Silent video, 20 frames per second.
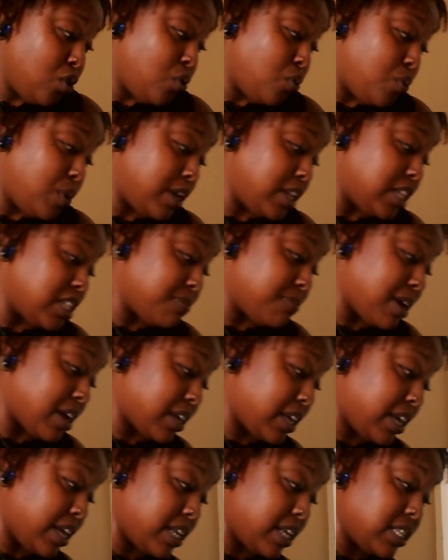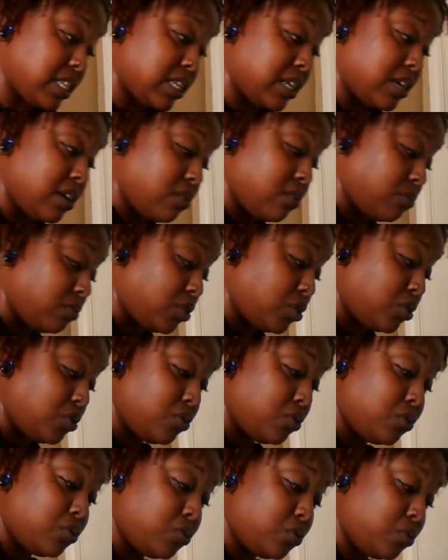What is my cancer gonna do?
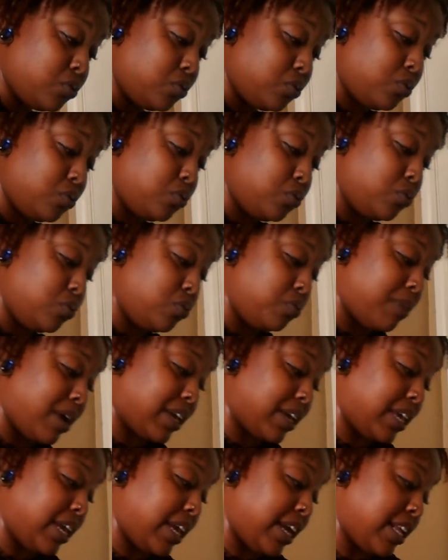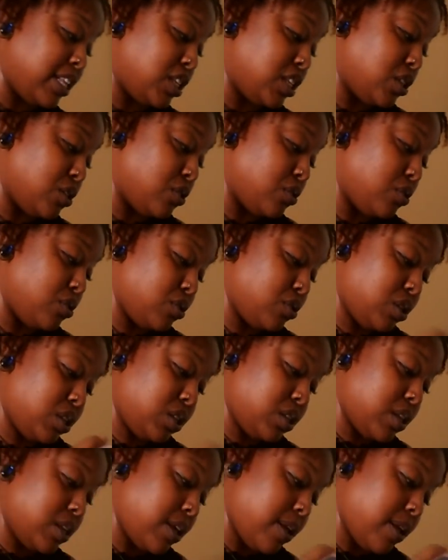My cancers.